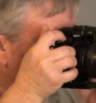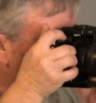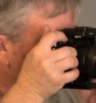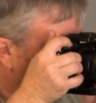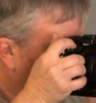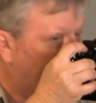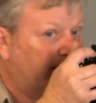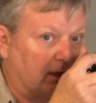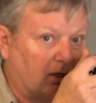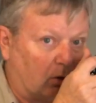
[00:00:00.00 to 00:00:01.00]
Now
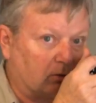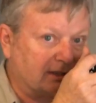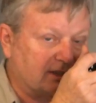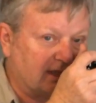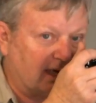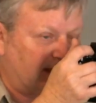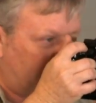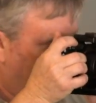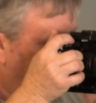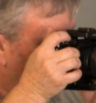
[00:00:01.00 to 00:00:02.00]
I can hold it
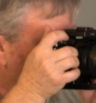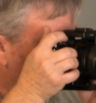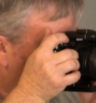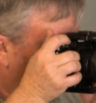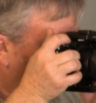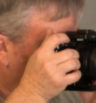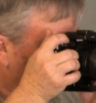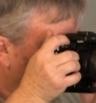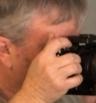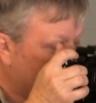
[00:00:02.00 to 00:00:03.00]
steady. Now I
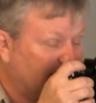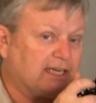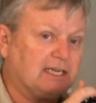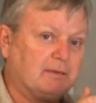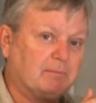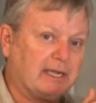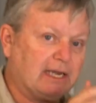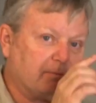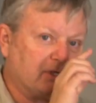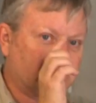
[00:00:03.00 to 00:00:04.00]
can see my
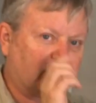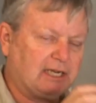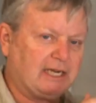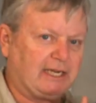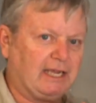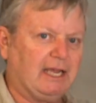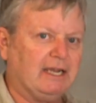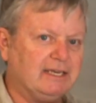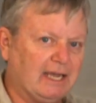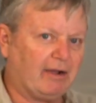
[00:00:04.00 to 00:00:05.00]
image clearly.
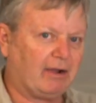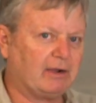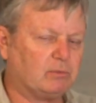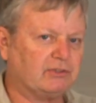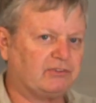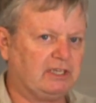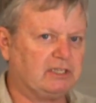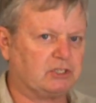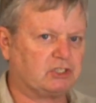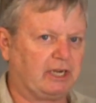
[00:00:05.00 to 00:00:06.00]
Now I will
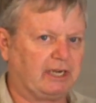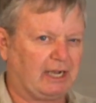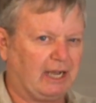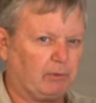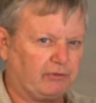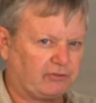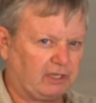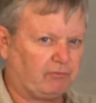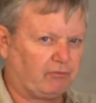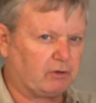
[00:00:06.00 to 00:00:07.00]
see the shake. I will
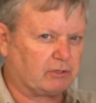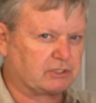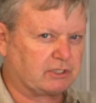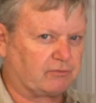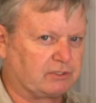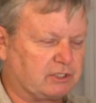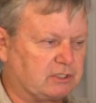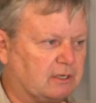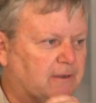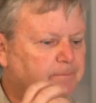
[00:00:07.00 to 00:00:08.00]
see focus differences.